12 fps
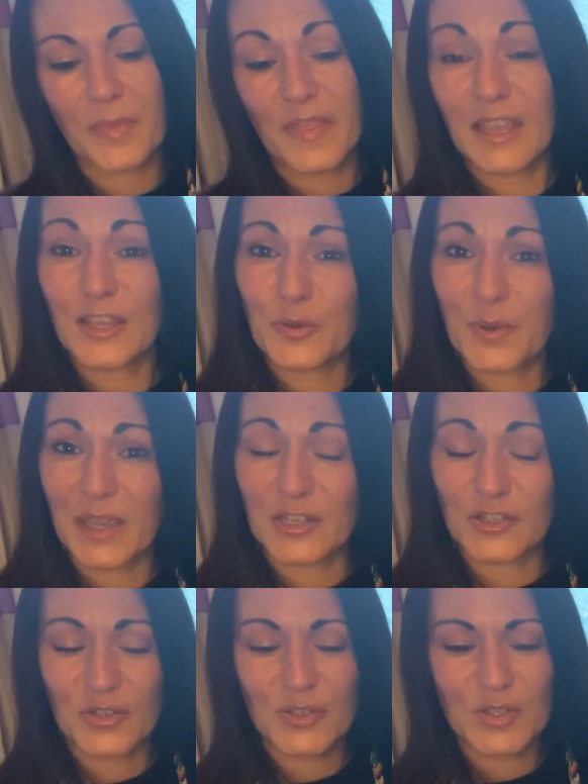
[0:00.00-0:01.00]
Thank you,
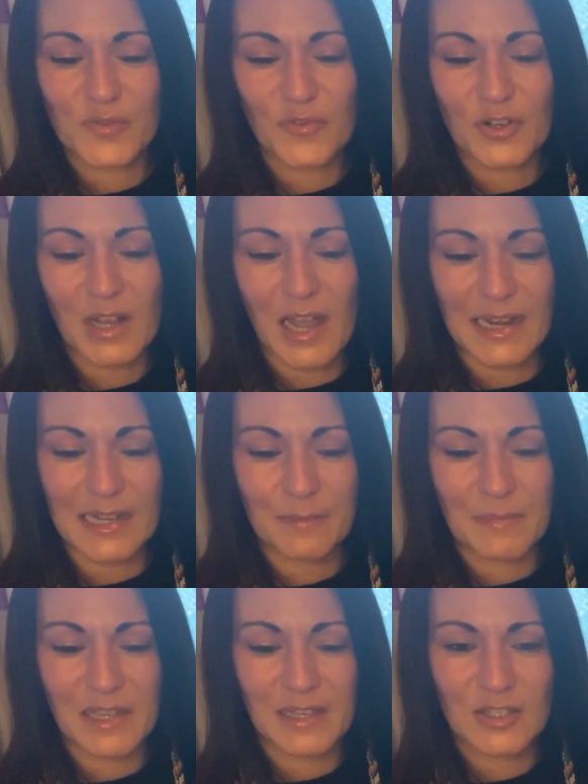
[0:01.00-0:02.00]
angels, for guiding
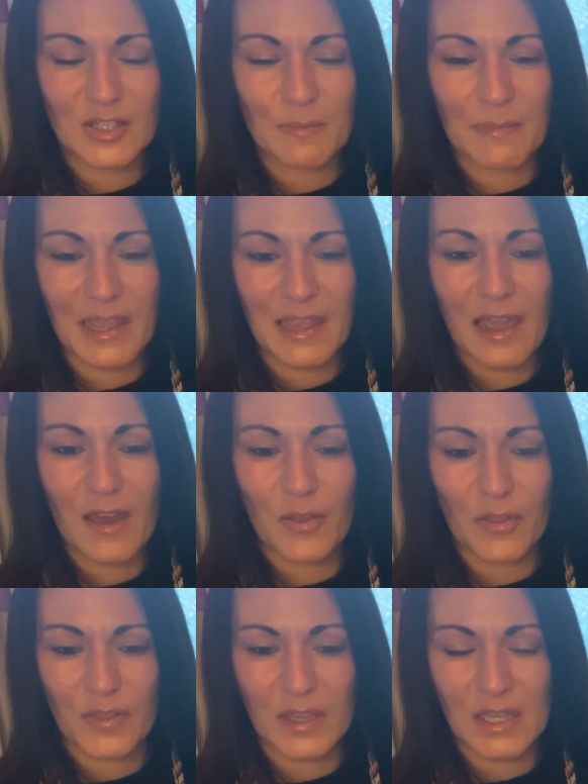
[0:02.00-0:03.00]
me to make
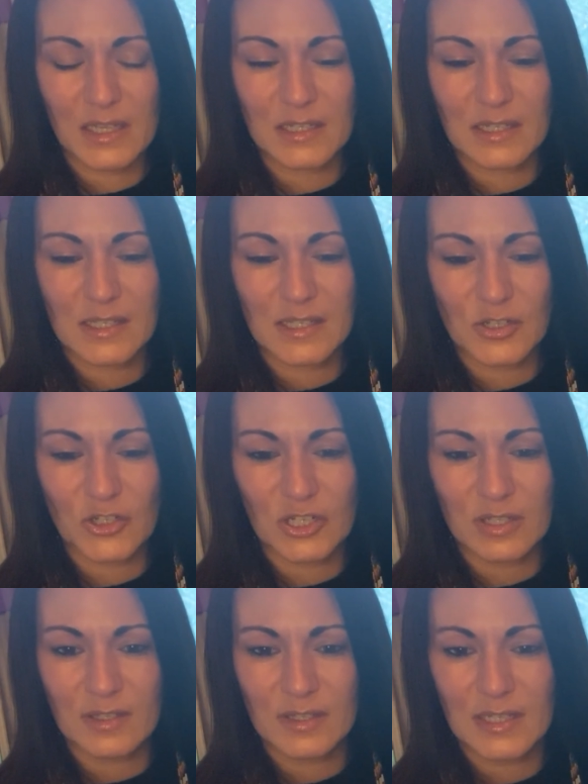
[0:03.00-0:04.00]
healthy
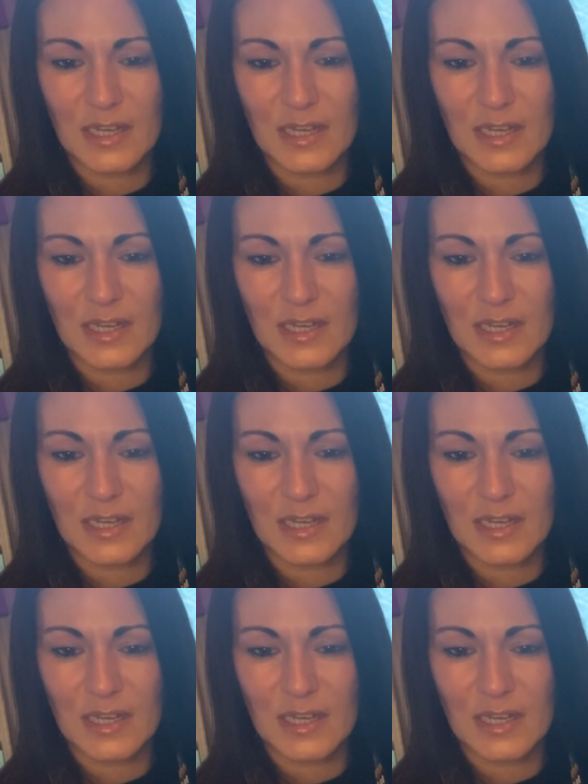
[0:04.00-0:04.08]
decisions.